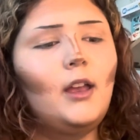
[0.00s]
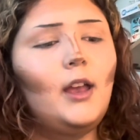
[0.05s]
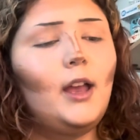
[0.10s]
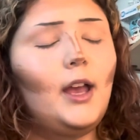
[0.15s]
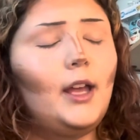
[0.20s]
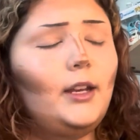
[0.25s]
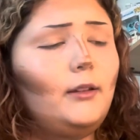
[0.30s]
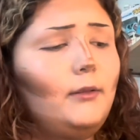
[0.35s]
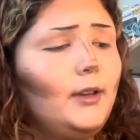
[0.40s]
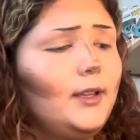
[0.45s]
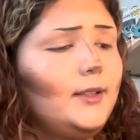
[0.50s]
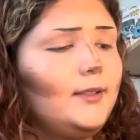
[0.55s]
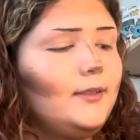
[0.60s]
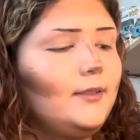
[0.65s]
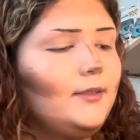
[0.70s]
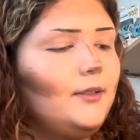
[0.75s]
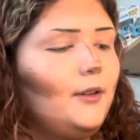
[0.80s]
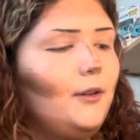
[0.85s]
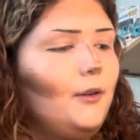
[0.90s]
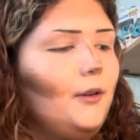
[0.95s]
Anyways,
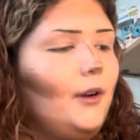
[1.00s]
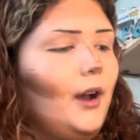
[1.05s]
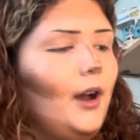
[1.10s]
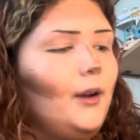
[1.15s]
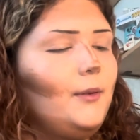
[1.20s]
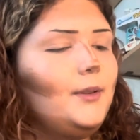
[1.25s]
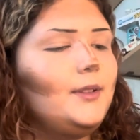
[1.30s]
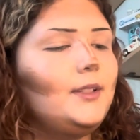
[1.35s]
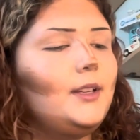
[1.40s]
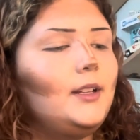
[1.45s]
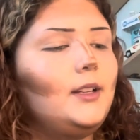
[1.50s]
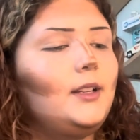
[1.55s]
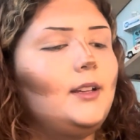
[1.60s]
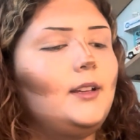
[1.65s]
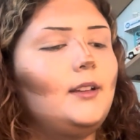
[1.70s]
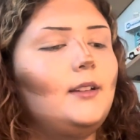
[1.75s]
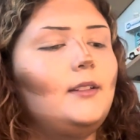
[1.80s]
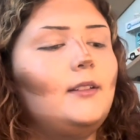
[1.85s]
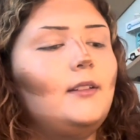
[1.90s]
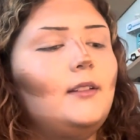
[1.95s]
so I was gonna